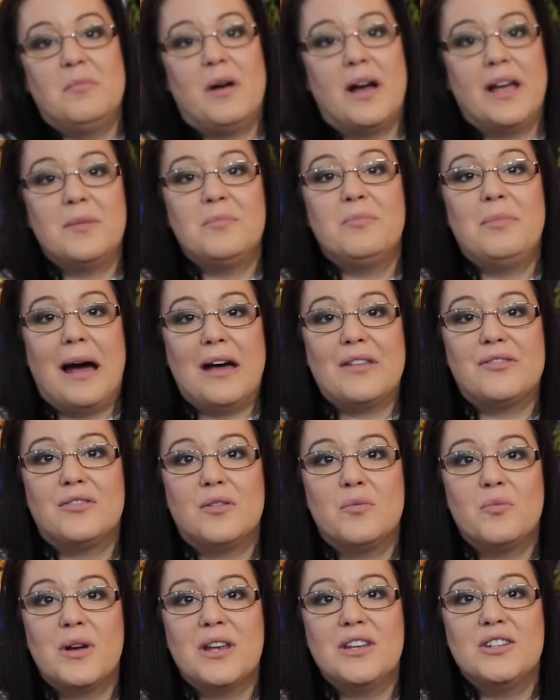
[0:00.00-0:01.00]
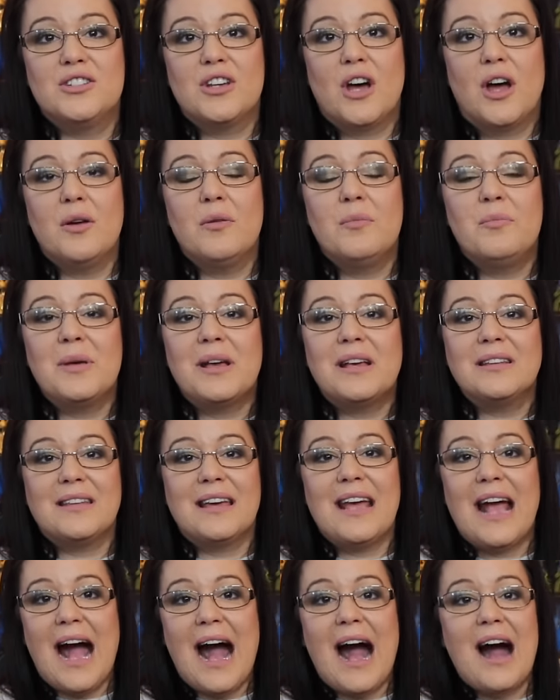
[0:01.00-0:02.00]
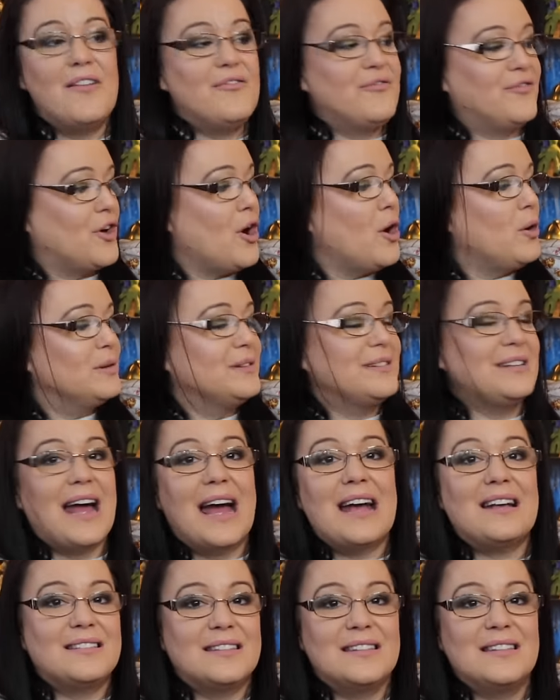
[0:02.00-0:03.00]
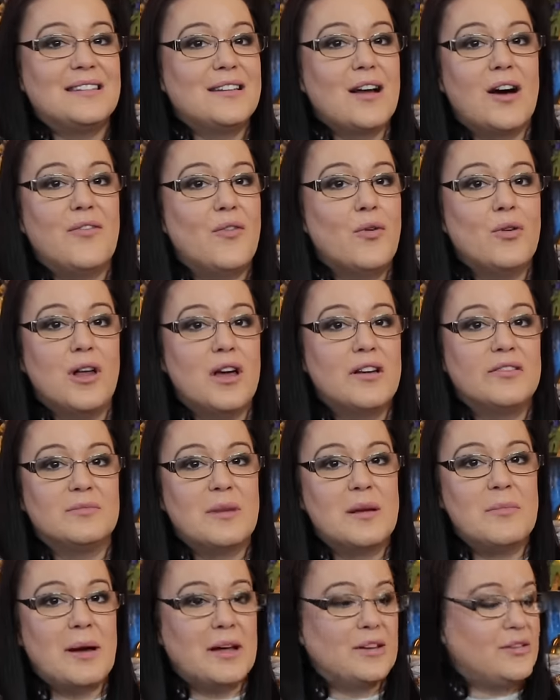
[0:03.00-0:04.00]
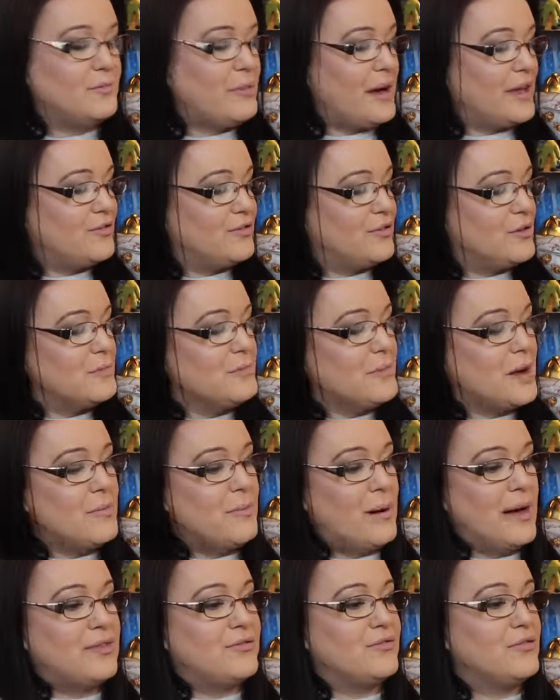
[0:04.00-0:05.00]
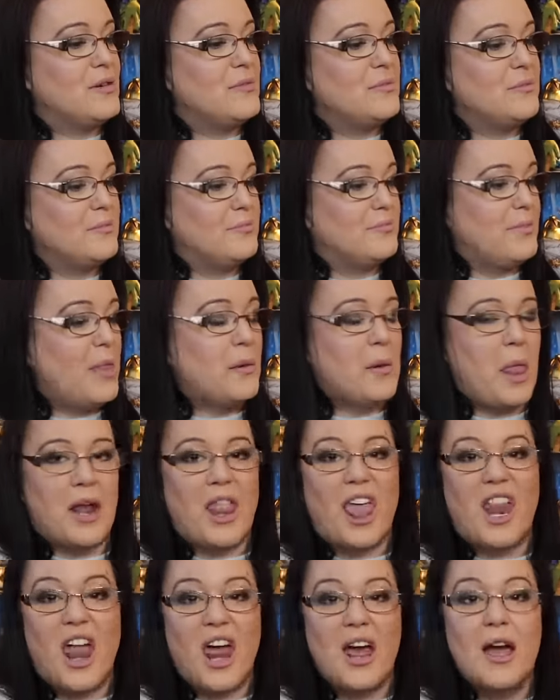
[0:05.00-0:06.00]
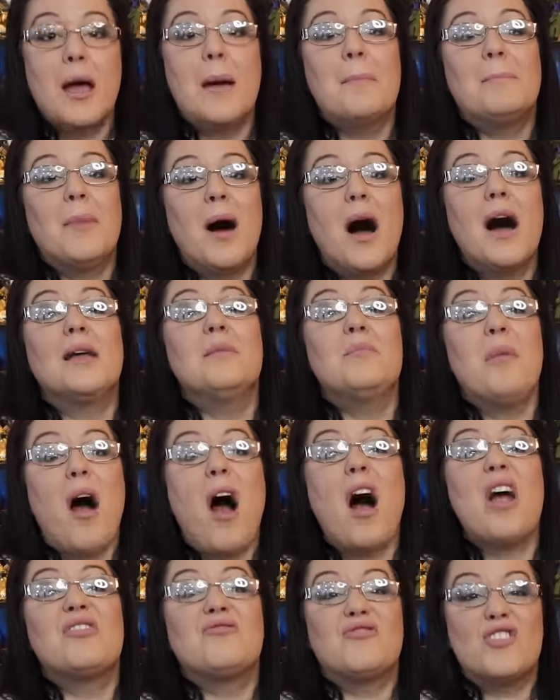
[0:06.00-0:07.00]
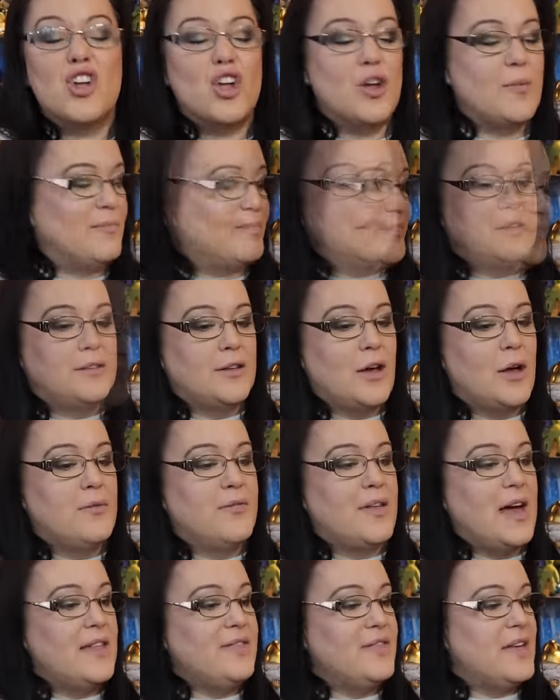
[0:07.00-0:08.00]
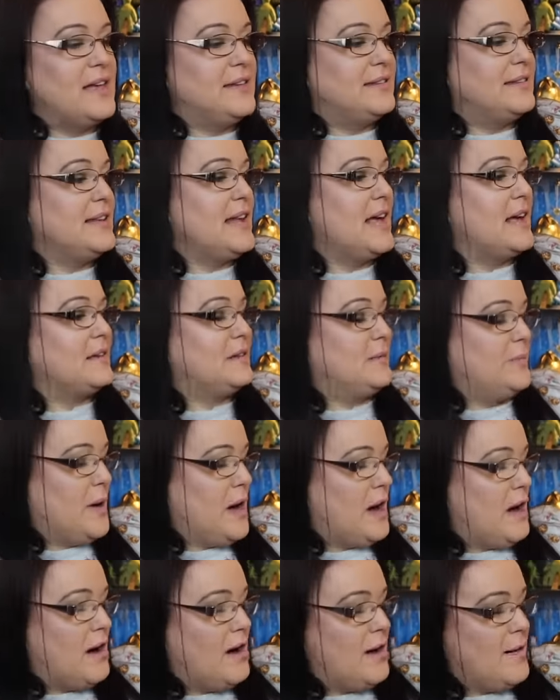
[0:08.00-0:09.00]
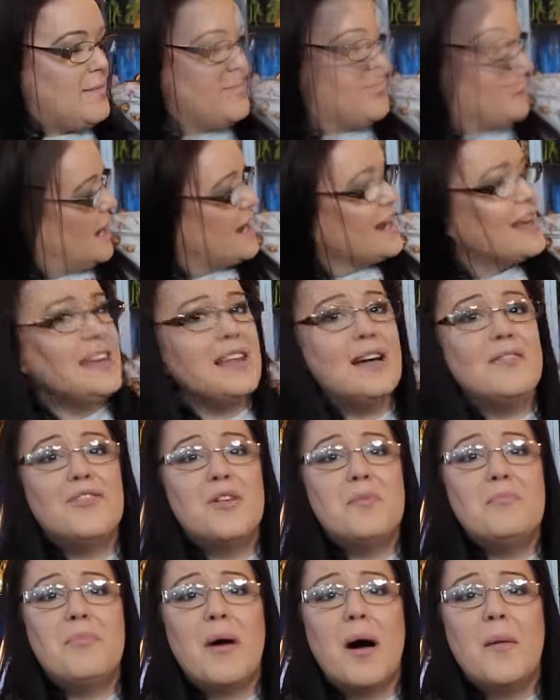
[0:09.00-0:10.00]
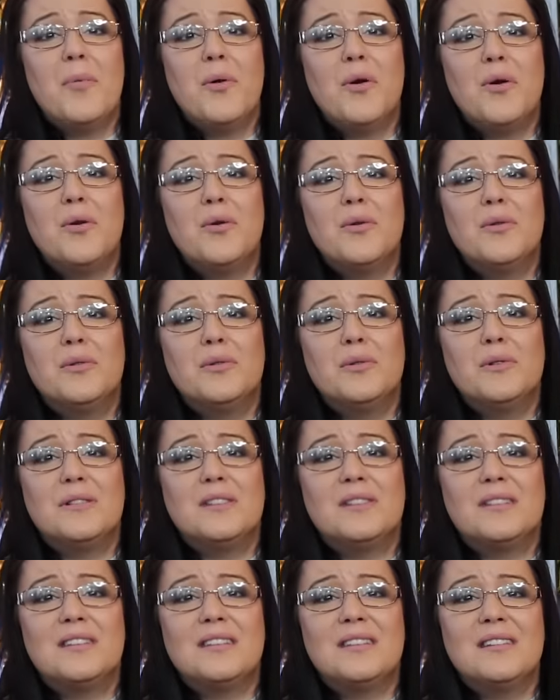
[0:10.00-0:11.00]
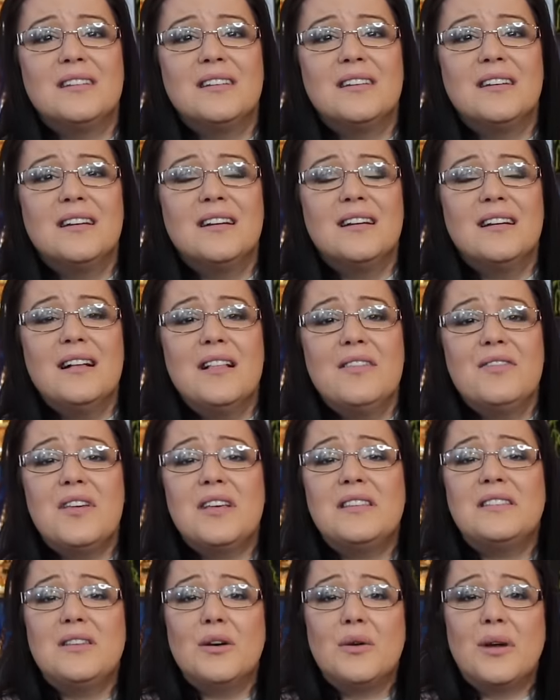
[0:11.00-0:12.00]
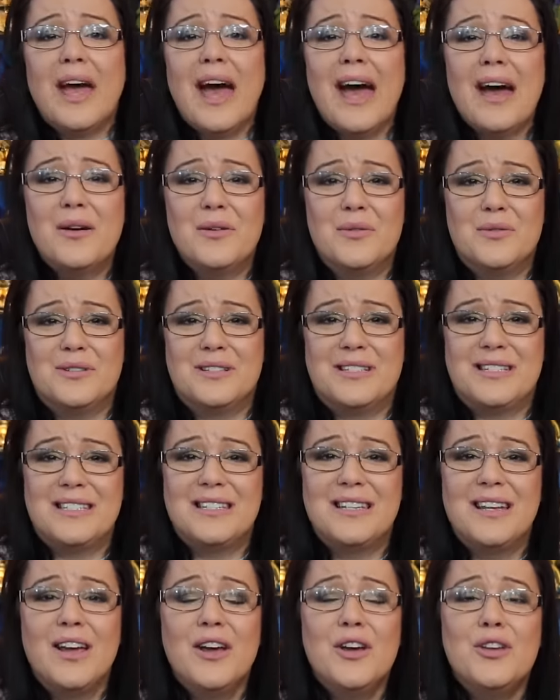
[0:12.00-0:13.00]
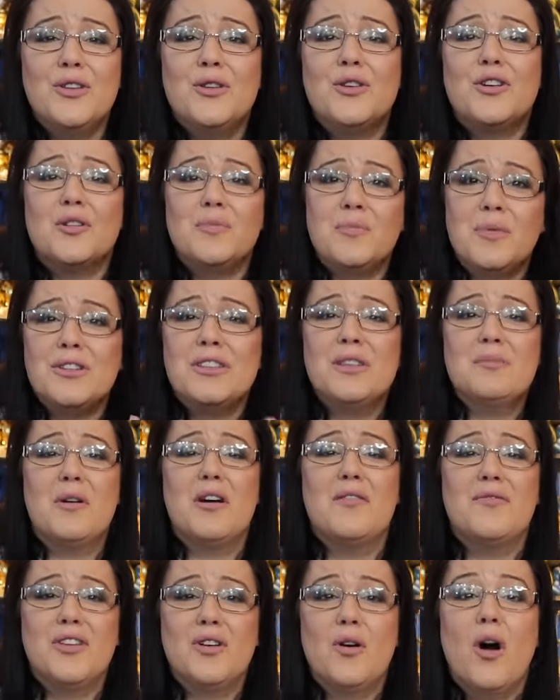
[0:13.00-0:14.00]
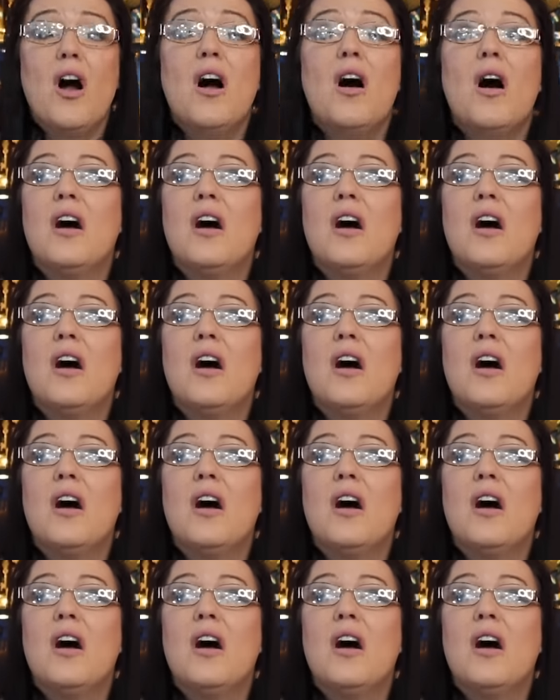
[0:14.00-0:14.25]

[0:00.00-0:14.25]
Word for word: my bathroom window because I have golden eggs and stuff all over my bath bathroom, my bathroom, blah, blah, blah, my bathroom. So then there's the next part. I love the bubbles. They're so cute. You could put them over your